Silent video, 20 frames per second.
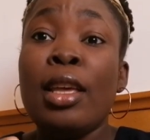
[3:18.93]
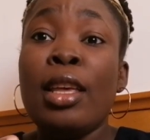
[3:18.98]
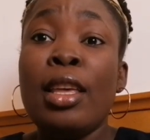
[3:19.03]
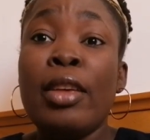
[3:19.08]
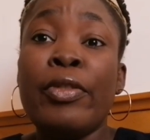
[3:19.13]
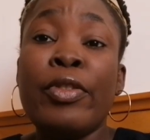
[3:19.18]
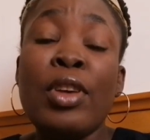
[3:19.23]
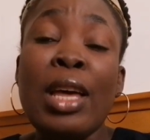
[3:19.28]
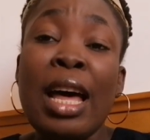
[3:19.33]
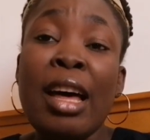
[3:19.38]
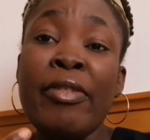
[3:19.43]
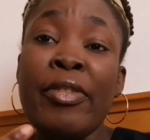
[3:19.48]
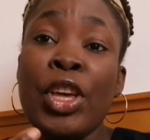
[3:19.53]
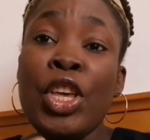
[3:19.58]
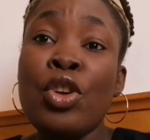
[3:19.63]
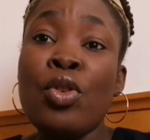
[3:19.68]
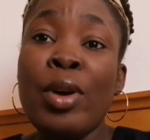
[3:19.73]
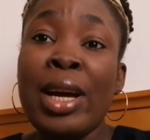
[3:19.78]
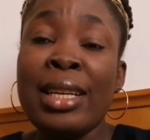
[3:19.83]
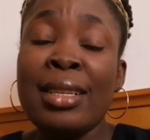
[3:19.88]
If you have a
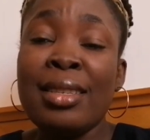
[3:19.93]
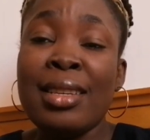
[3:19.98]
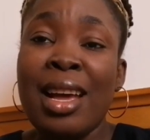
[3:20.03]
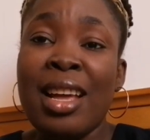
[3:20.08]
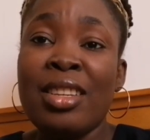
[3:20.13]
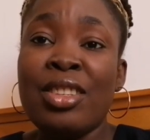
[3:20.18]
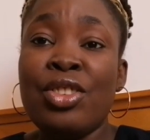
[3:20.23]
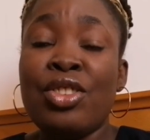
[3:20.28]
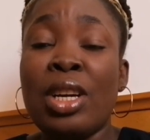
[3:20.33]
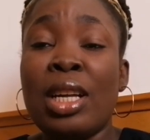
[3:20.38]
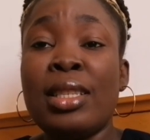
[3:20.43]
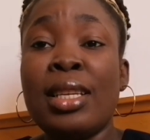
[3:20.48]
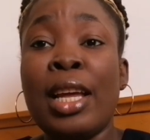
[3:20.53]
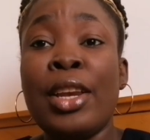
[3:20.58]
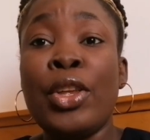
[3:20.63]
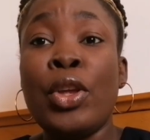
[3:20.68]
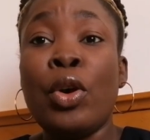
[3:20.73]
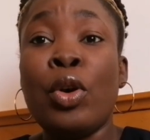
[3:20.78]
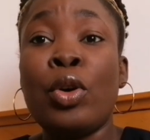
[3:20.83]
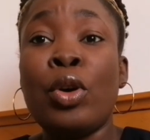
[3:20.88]
US size chart
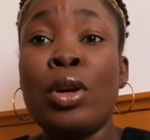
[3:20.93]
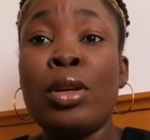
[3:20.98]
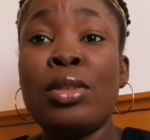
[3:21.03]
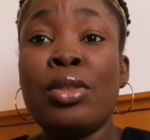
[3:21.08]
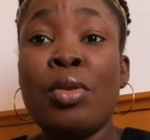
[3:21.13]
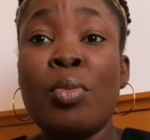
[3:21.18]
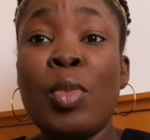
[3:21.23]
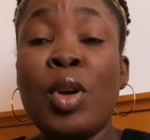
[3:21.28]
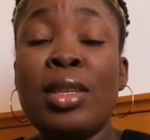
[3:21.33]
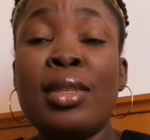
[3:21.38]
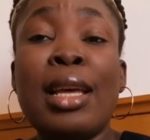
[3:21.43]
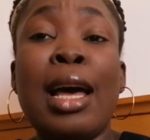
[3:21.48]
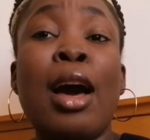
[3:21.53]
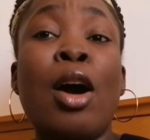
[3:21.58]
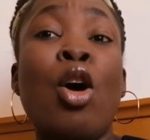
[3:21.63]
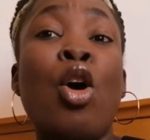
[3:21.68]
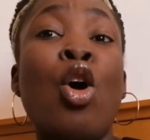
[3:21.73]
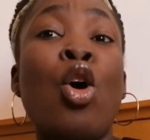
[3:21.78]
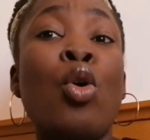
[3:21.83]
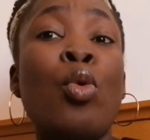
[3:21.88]
and your customers
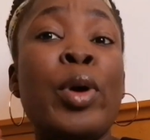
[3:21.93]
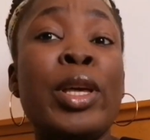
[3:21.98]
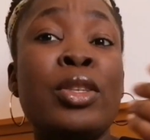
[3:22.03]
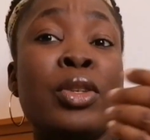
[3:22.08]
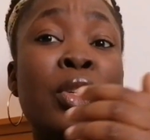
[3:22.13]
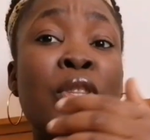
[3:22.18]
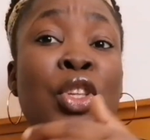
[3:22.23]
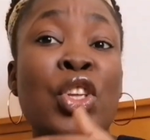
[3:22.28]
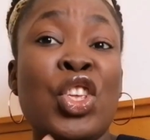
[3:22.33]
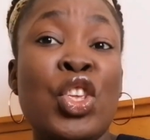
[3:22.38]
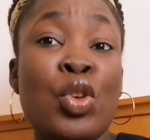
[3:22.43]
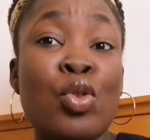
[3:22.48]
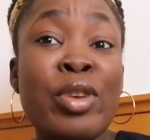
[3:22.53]
are always on the